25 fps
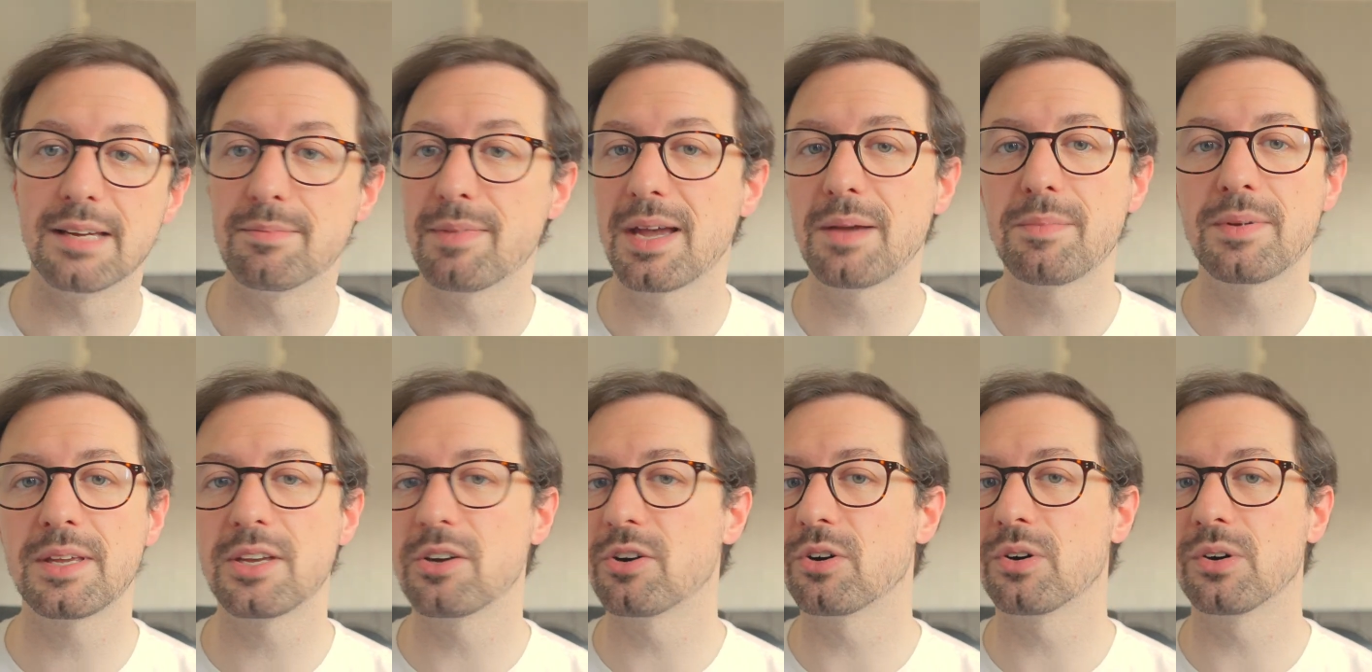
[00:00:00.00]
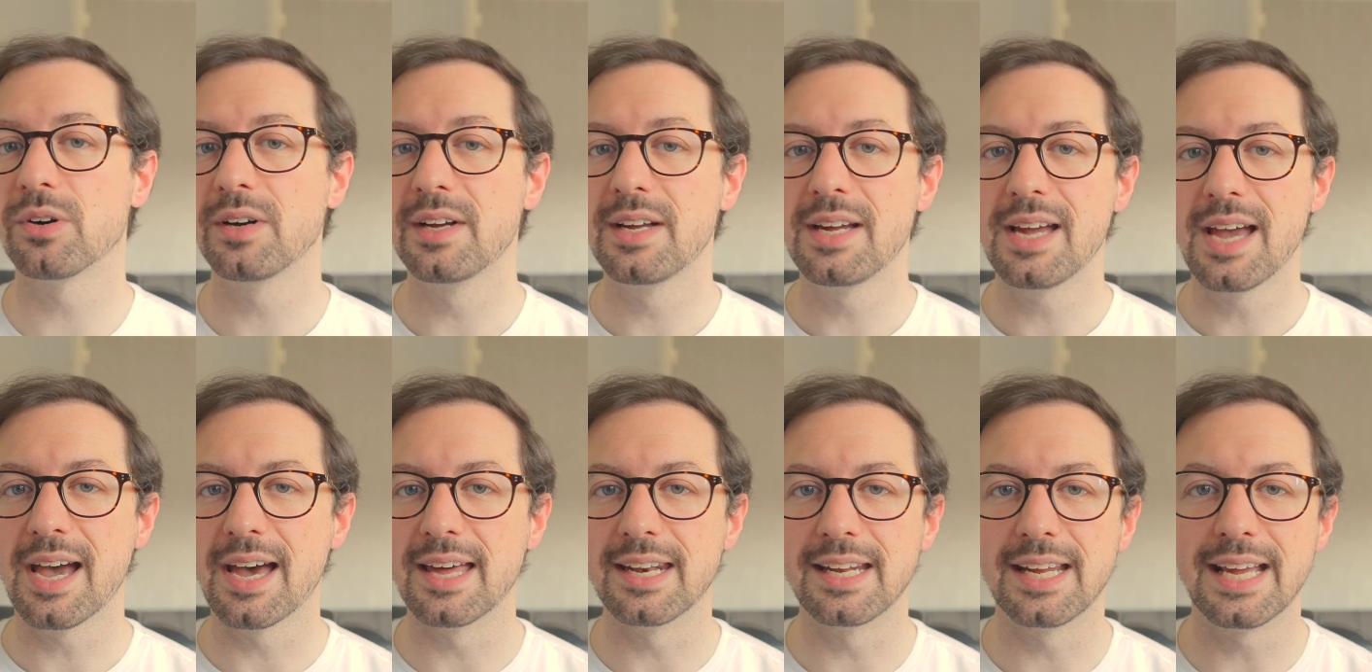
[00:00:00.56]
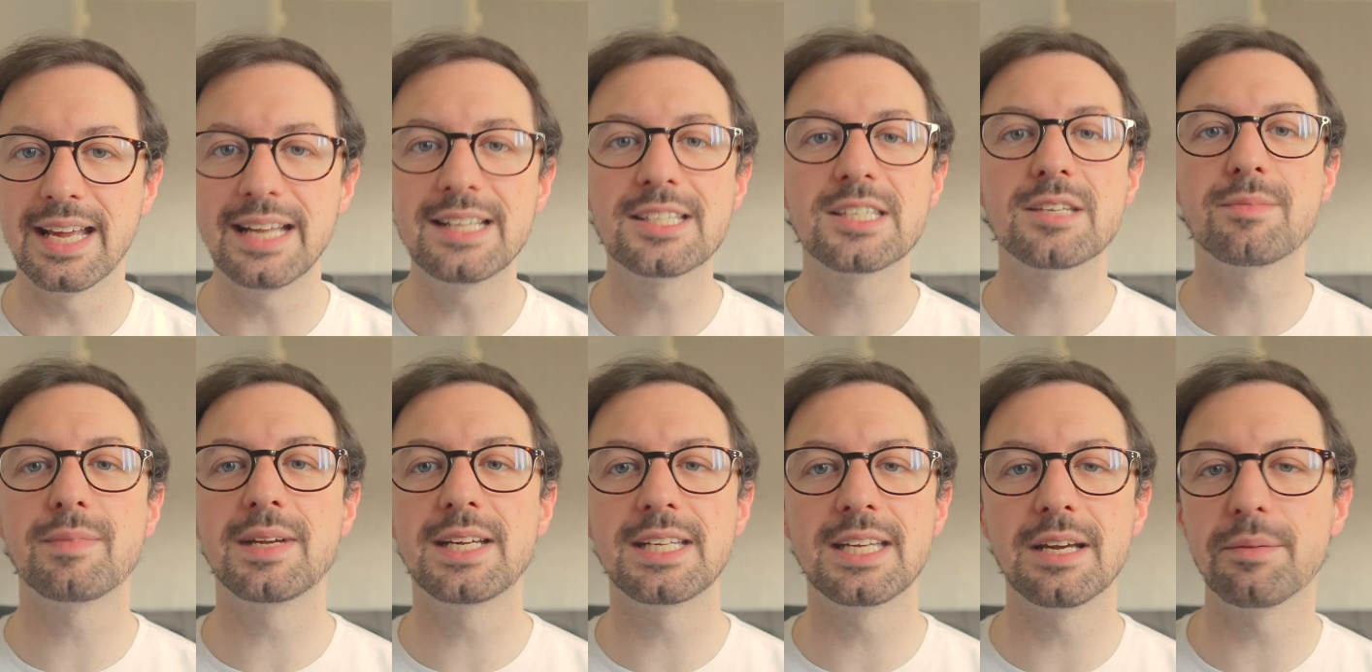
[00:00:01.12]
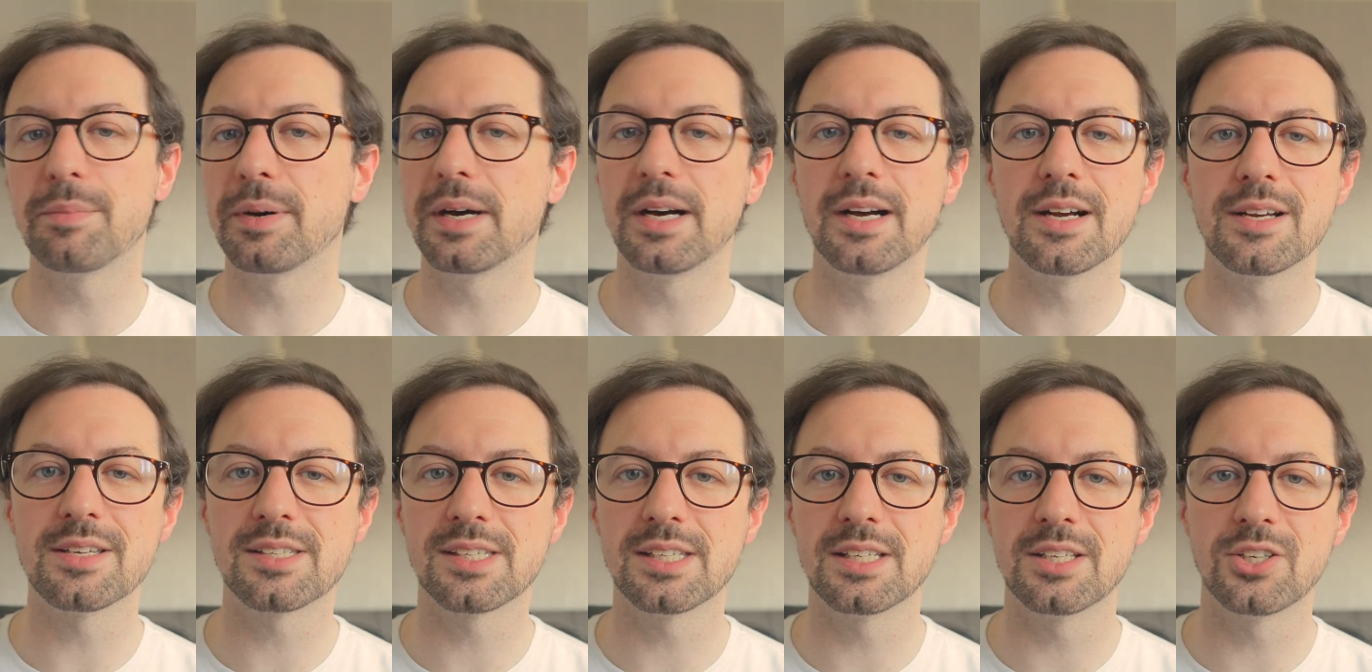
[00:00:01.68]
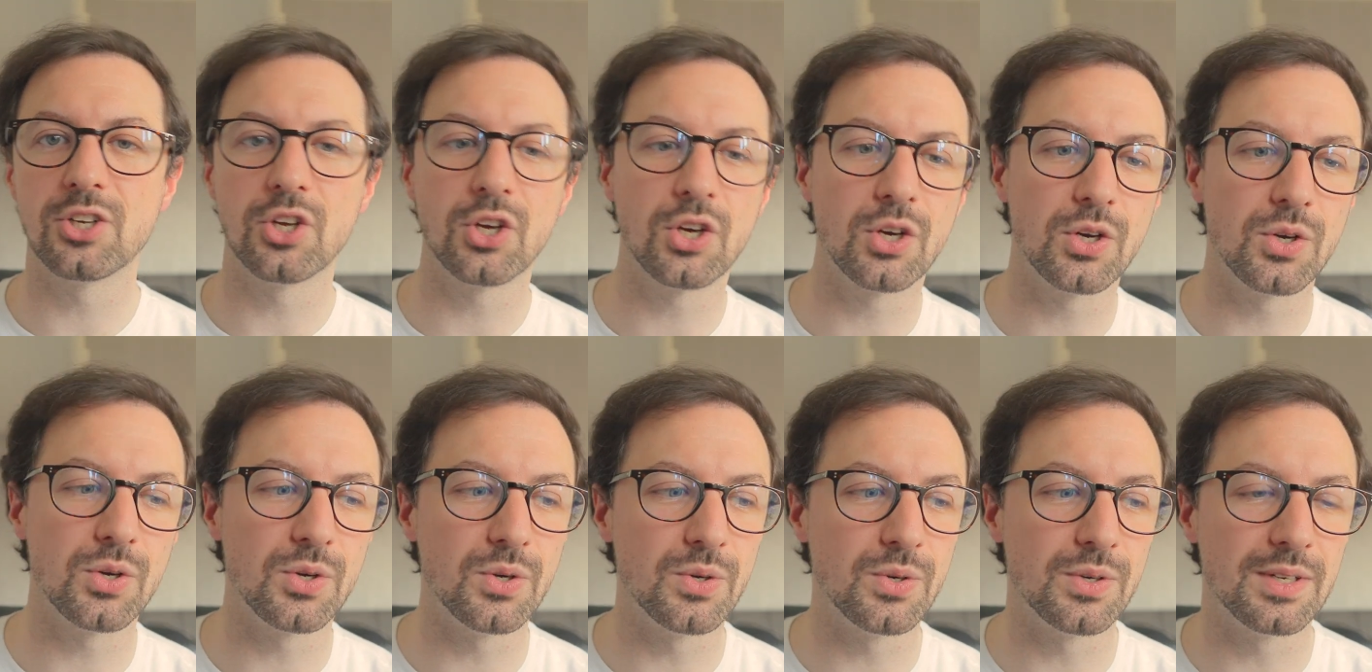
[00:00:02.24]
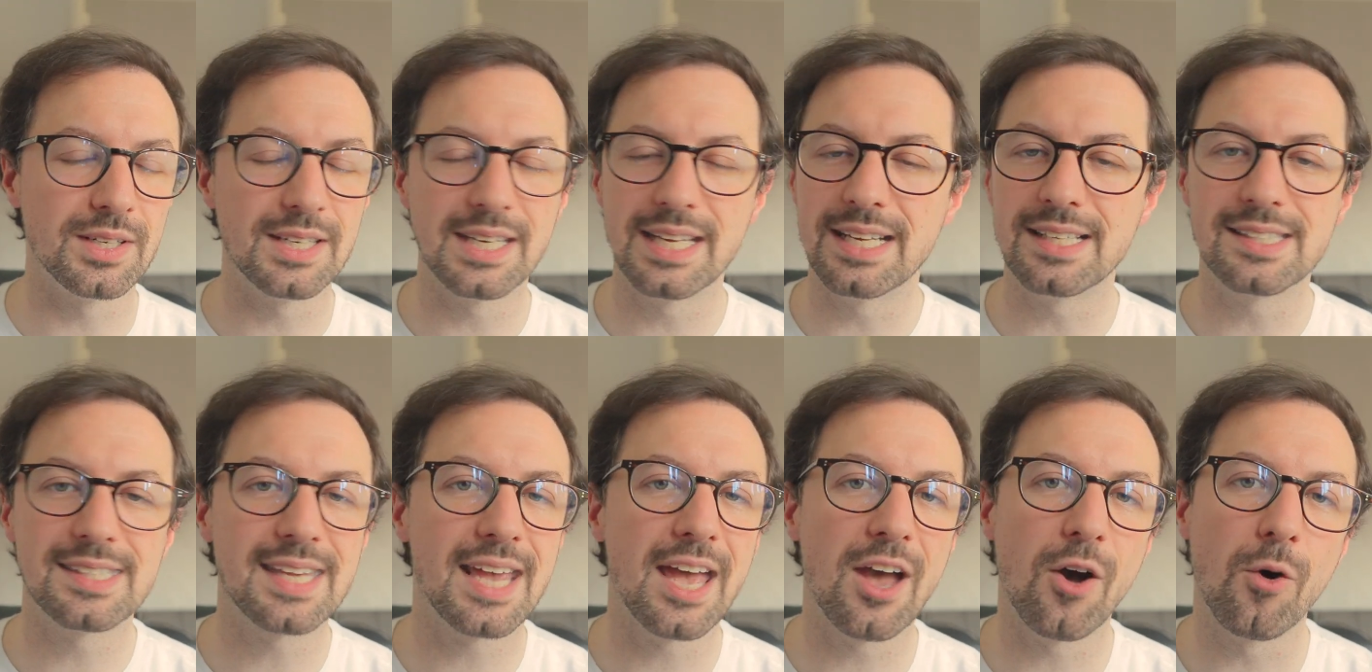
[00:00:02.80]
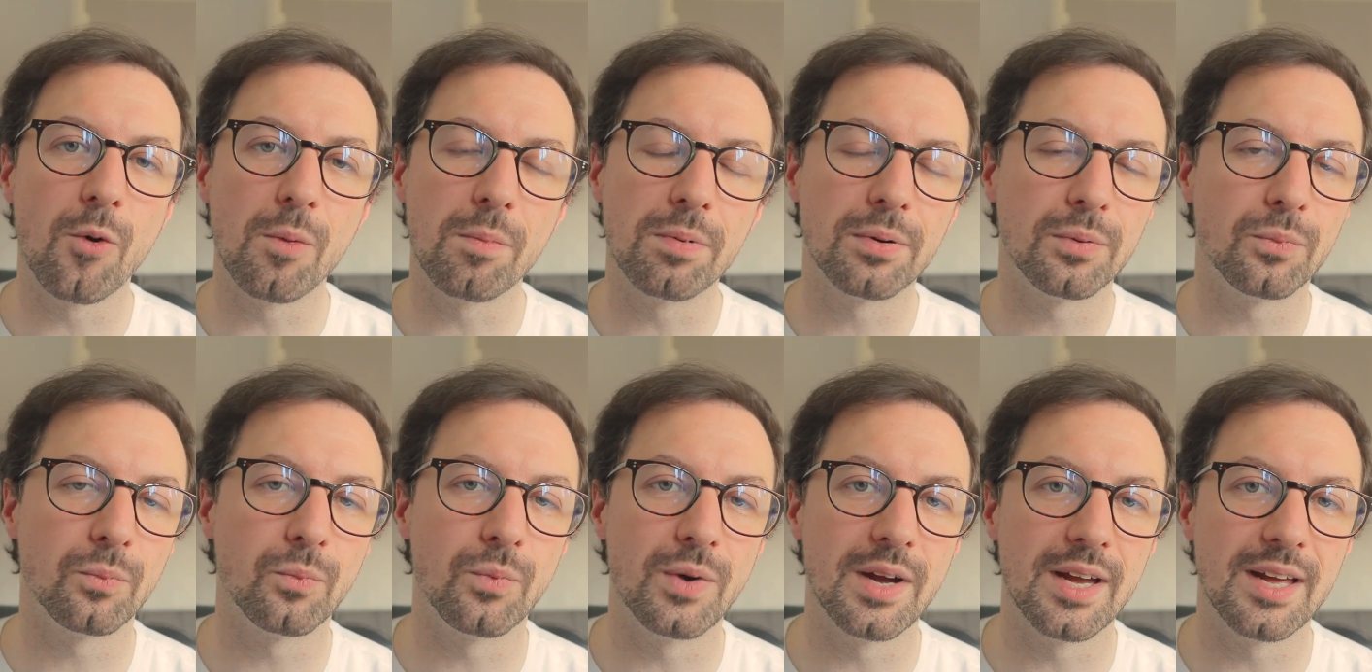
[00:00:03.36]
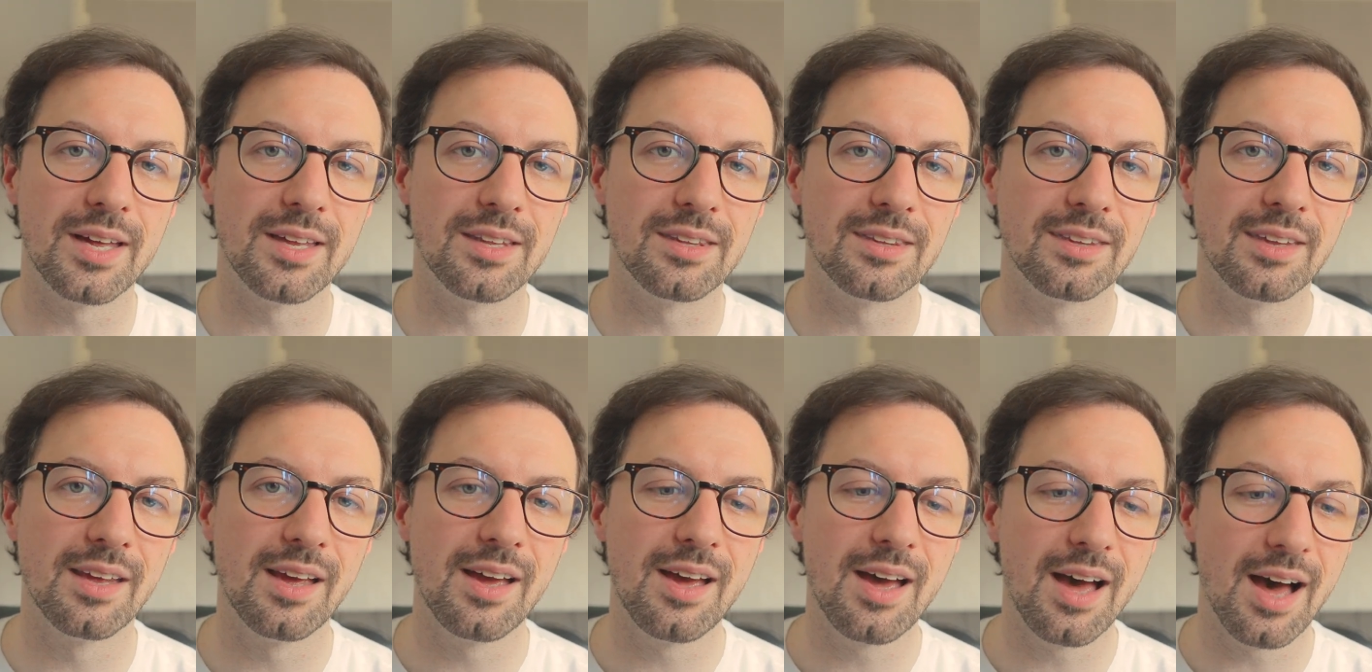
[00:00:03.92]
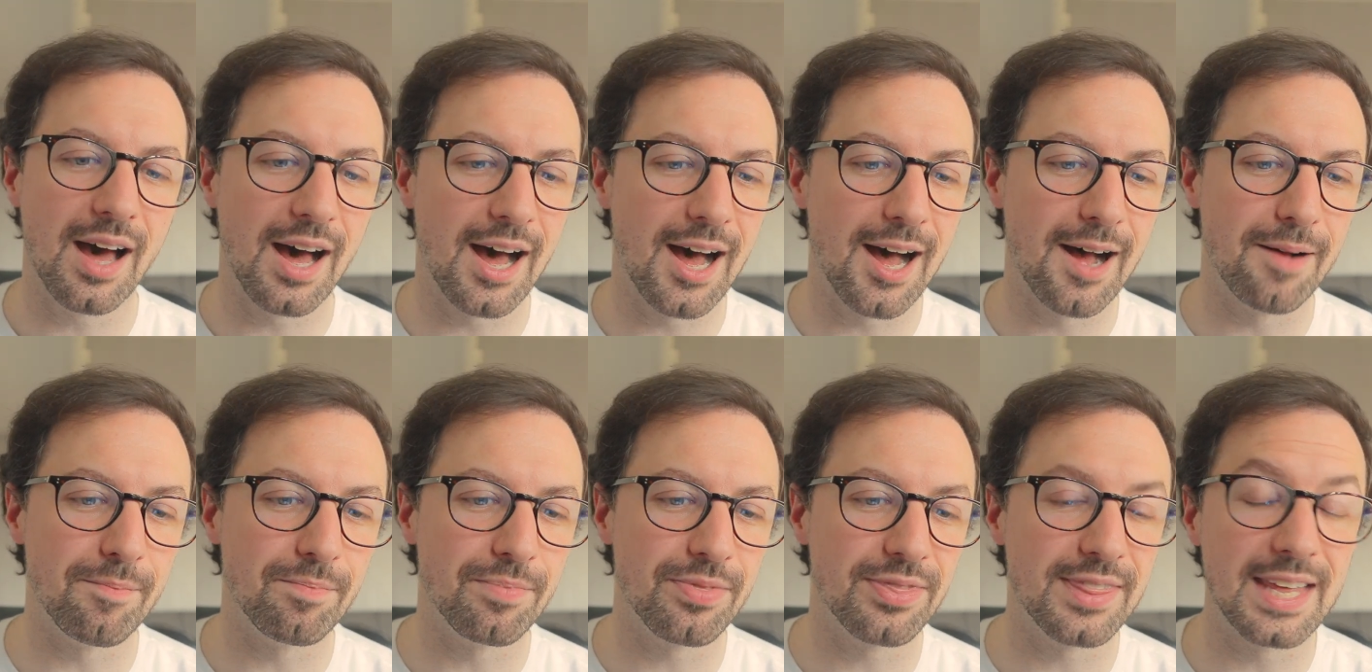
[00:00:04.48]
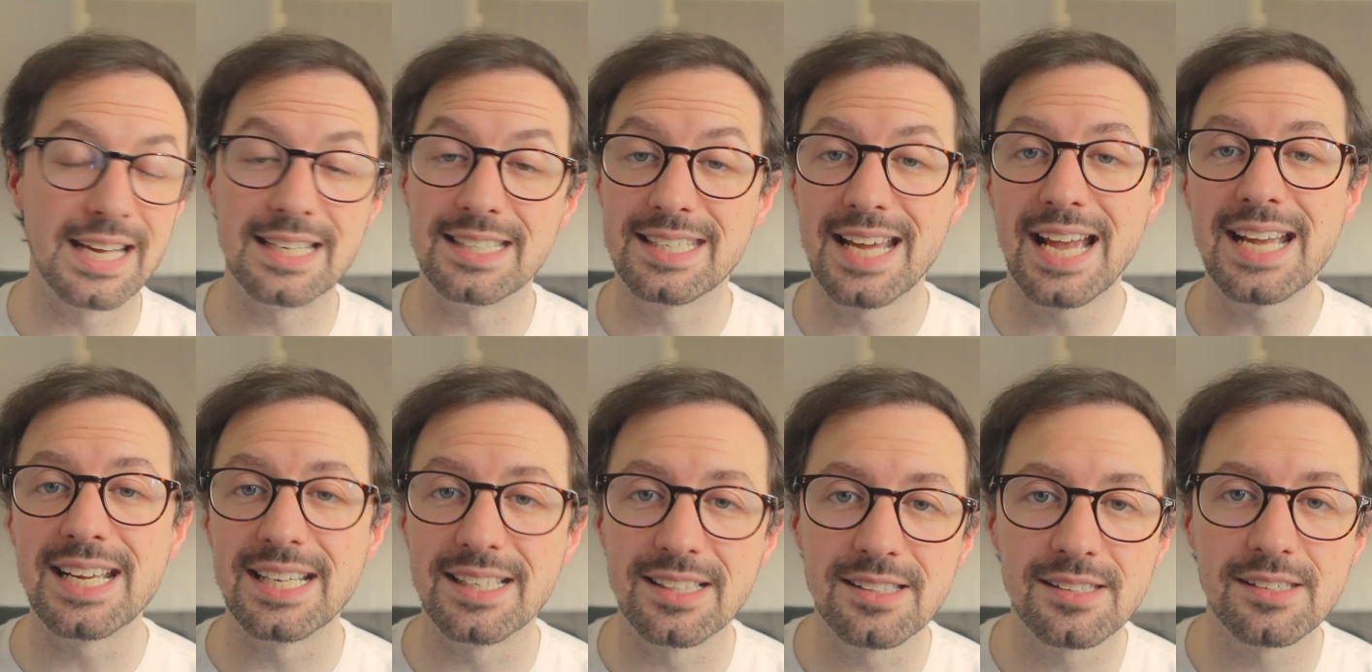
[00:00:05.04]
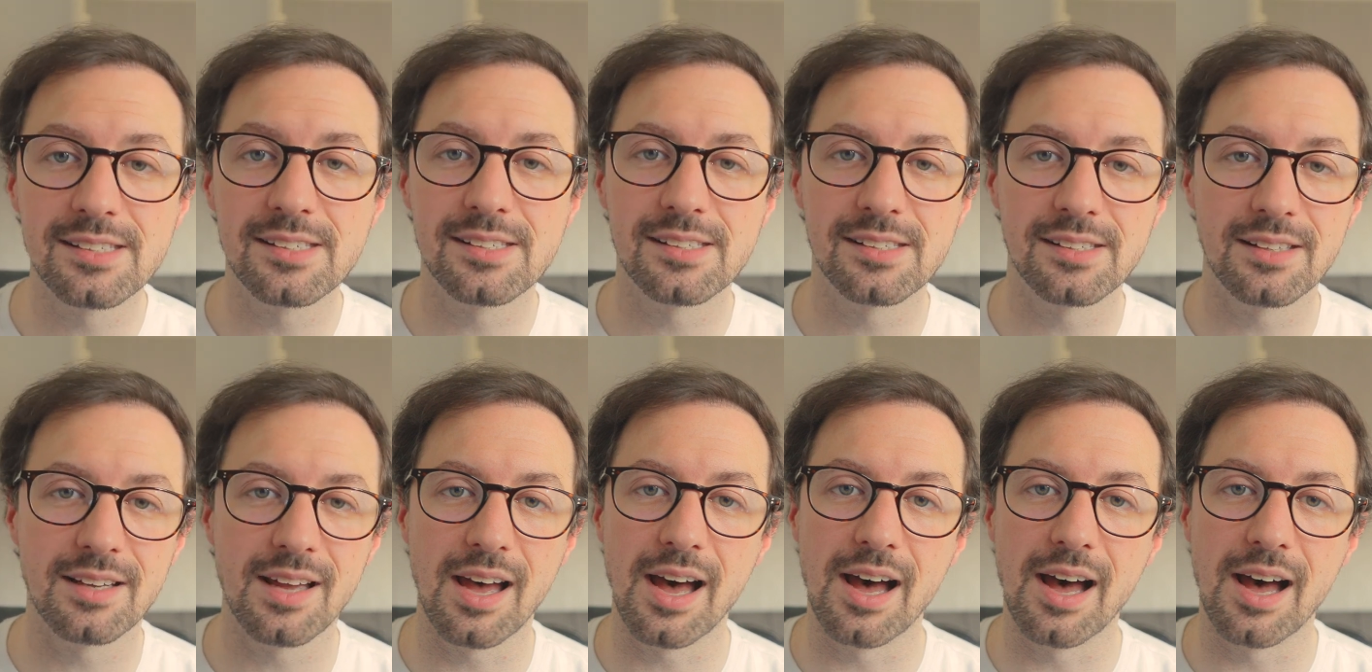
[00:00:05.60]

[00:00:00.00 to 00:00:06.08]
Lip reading: maybe you're an intermediate person who needs help with their dates,